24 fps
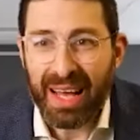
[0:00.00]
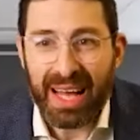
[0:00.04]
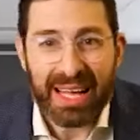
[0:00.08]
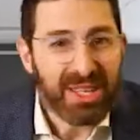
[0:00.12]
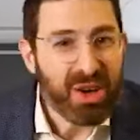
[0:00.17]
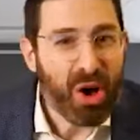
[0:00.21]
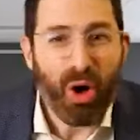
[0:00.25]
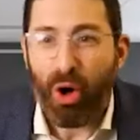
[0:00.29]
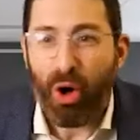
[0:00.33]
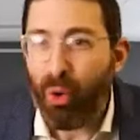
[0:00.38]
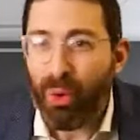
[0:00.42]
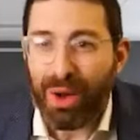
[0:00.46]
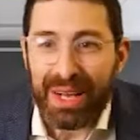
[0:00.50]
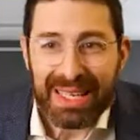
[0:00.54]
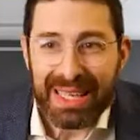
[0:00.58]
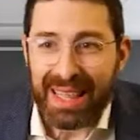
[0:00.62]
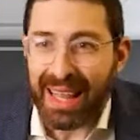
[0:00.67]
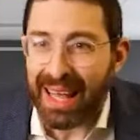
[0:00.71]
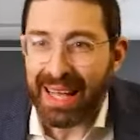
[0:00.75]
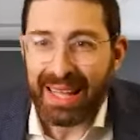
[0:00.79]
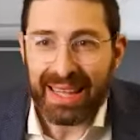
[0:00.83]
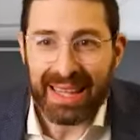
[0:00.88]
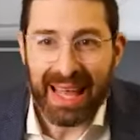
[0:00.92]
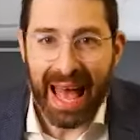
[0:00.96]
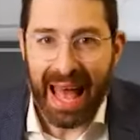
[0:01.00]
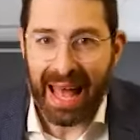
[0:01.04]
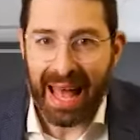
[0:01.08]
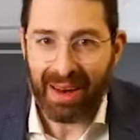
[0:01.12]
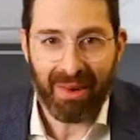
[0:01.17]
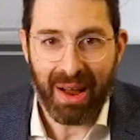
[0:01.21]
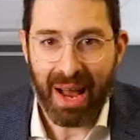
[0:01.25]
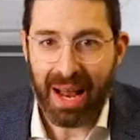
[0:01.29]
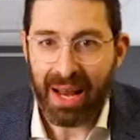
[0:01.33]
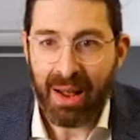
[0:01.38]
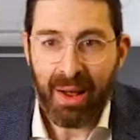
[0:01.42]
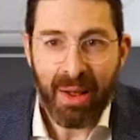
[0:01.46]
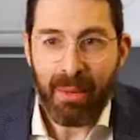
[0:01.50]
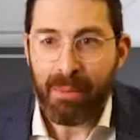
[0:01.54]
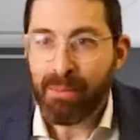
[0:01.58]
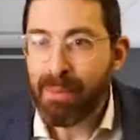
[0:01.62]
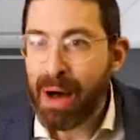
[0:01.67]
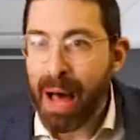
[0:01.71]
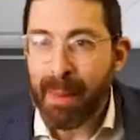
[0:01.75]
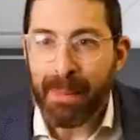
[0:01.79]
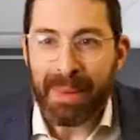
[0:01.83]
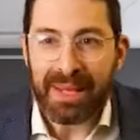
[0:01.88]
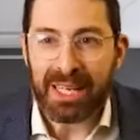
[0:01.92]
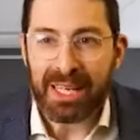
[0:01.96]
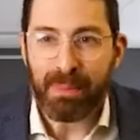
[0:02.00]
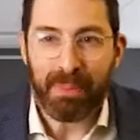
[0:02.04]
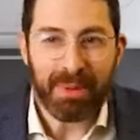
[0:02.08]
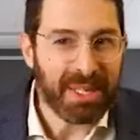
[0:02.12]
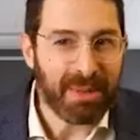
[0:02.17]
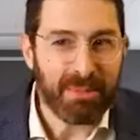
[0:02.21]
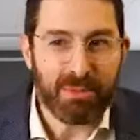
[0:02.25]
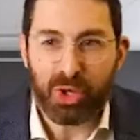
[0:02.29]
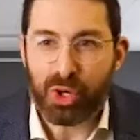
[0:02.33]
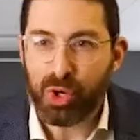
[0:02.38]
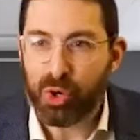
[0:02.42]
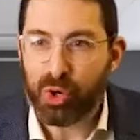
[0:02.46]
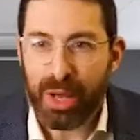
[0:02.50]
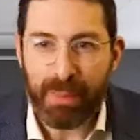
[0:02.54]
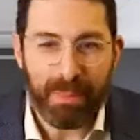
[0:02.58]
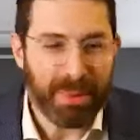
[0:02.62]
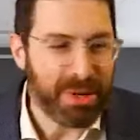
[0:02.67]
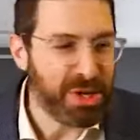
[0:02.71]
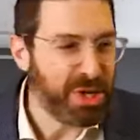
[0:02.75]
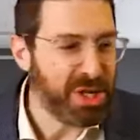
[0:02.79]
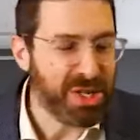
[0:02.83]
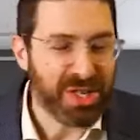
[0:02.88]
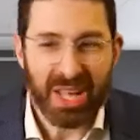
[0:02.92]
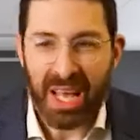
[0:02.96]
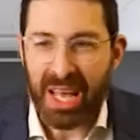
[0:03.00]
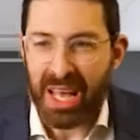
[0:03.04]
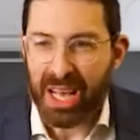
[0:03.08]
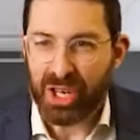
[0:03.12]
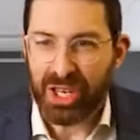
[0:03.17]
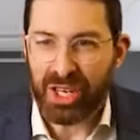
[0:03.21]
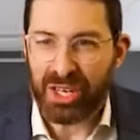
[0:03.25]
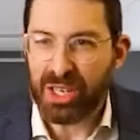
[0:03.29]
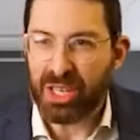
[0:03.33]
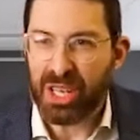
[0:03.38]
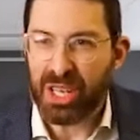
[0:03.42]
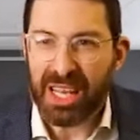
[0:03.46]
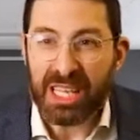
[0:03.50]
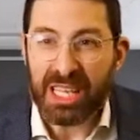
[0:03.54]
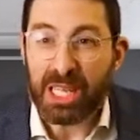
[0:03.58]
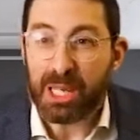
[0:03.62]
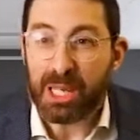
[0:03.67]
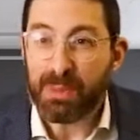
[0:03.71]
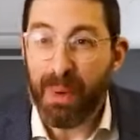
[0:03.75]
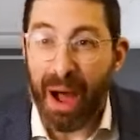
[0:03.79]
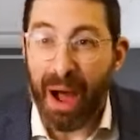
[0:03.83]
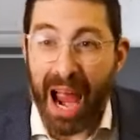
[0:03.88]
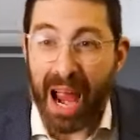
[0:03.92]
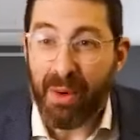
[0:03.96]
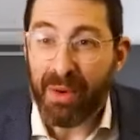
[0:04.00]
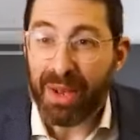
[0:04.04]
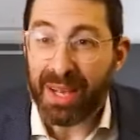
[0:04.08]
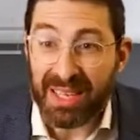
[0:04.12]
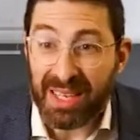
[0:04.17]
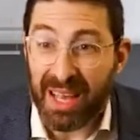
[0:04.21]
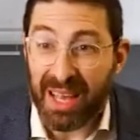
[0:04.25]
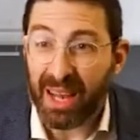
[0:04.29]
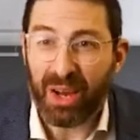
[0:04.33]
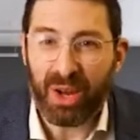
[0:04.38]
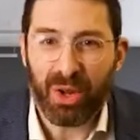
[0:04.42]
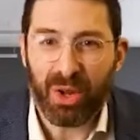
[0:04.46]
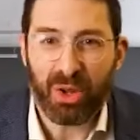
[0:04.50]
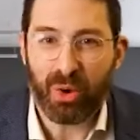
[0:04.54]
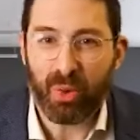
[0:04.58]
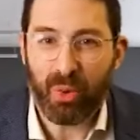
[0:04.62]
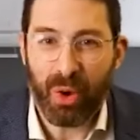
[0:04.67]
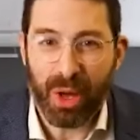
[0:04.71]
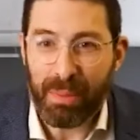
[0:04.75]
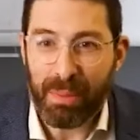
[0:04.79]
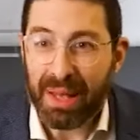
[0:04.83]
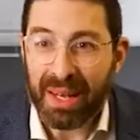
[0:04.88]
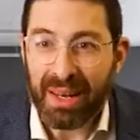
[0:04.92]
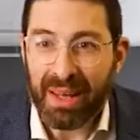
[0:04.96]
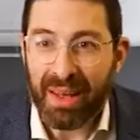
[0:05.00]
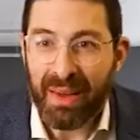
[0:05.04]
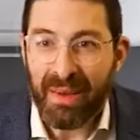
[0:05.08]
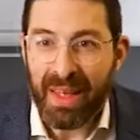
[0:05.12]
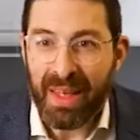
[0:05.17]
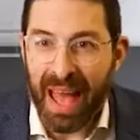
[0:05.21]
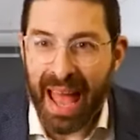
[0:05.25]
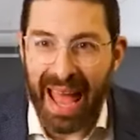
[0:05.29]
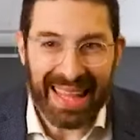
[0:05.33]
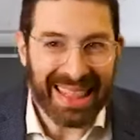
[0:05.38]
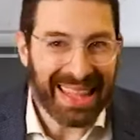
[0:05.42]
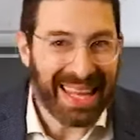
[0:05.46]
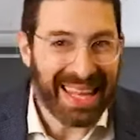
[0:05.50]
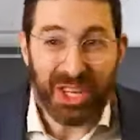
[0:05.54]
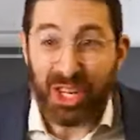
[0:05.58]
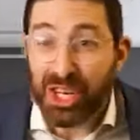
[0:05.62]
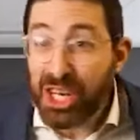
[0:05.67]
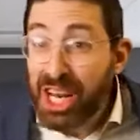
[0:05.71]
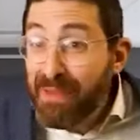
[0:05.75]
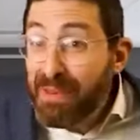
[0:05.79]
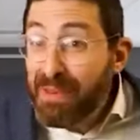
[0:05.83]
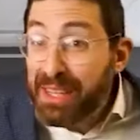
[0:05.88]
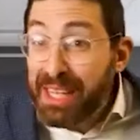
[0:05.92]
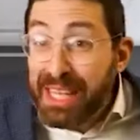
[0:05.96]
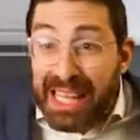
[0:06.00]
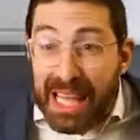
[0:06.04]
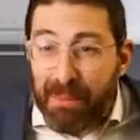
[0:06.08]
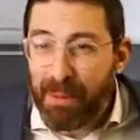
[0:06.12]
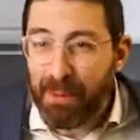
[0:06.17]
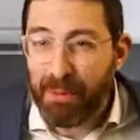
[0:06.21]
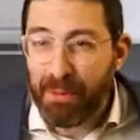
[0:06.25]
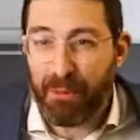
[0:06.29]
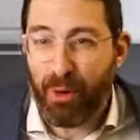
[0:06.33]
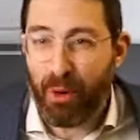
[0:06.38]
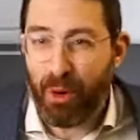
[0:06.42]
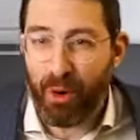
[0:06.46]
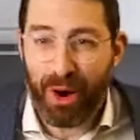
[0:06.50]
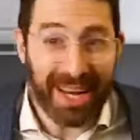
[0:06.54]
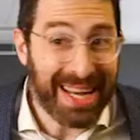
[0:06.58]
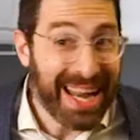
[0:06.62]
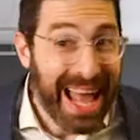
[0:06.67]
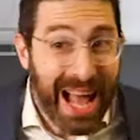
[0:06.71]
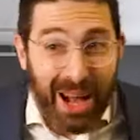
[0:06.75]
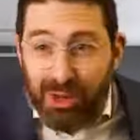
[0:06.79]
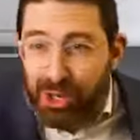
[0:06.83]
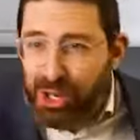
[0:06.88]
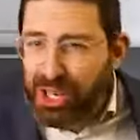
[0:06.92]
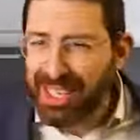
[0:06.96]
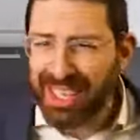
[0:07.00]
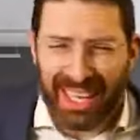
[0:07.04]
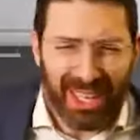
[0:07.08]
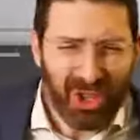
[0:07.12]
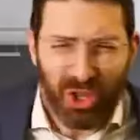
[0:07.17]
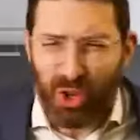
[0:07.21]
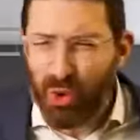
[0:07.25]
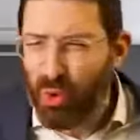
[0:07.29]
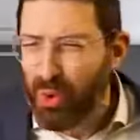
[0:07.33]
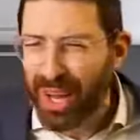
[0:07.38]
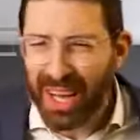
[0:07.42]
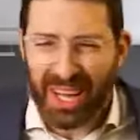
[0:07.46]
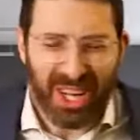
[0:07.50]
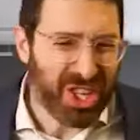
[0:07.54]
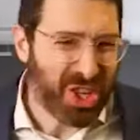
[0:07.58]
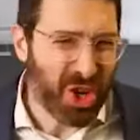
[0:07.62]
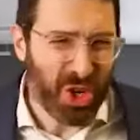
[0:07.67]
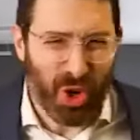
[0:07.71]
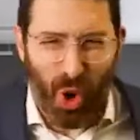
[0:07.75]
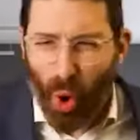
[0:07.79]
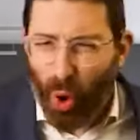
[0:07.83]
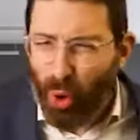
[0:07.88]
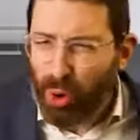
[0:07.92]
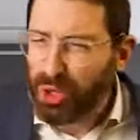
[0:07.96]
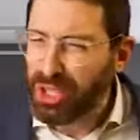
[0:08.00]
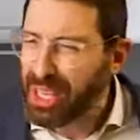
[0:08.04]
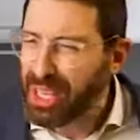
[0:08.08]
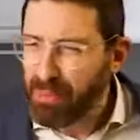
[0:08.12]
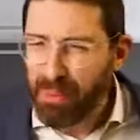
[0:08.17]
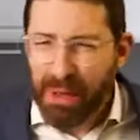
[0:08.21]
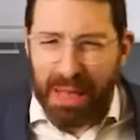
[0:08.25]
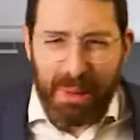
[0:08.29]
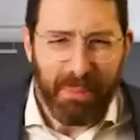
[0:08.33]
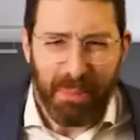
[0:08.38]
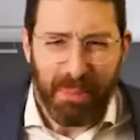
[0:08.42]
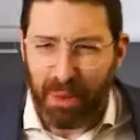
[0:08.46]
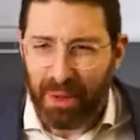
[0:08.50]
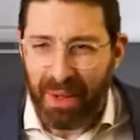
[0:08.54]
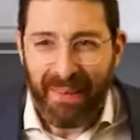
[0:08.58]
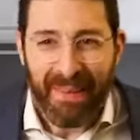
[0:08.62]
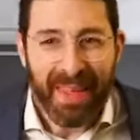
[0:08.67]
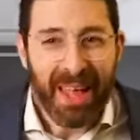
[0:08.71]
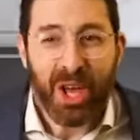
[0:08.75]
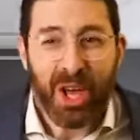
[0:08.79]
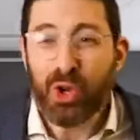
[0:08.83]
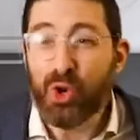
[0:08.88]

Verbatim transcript: It's always like that, right? Mom ends up on some trip and she's she's inspiring secular women, and like she never did that before, and now she's like doing it. she's hosting people.